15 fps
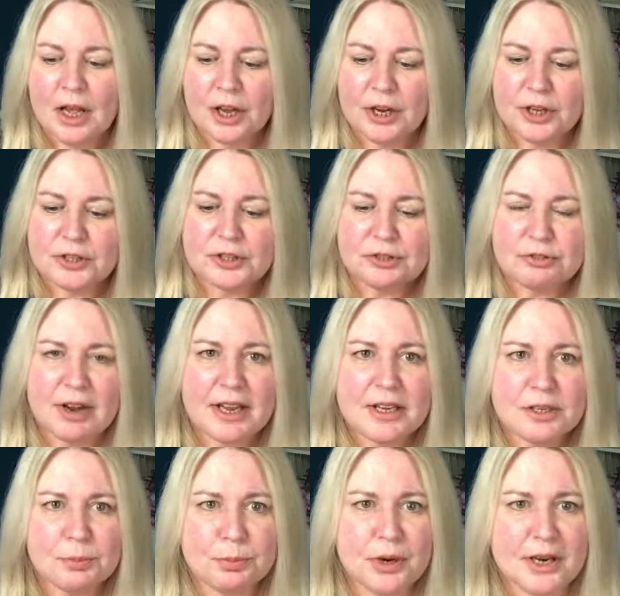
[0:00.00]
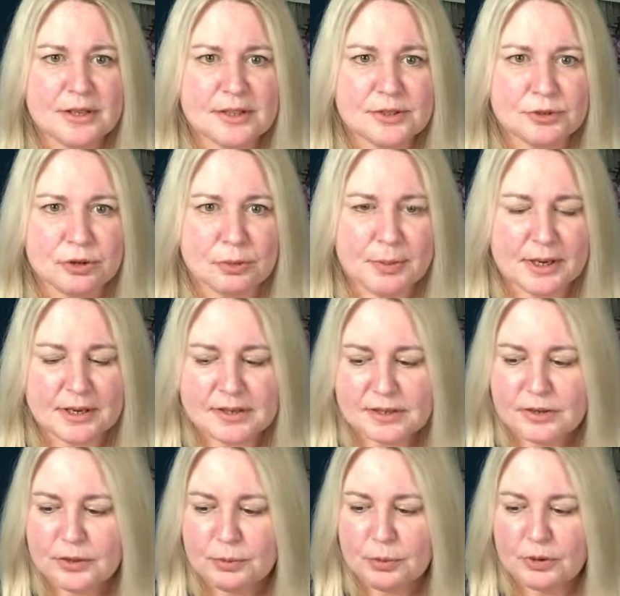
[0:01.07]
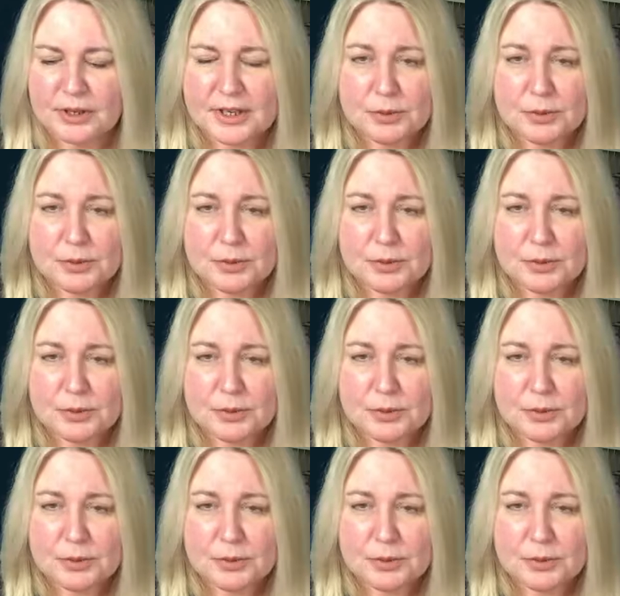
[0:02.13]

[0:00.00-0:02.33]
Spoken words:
And constrained brainstorming is another one.